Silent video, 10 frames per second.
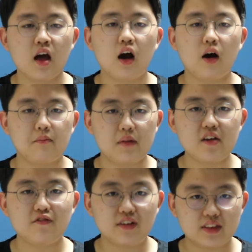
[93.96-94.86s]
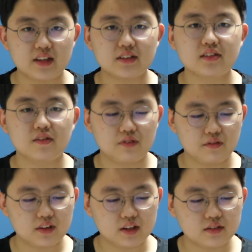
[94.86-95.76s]
On May 14th and
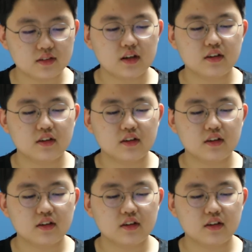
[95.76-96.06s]
15th,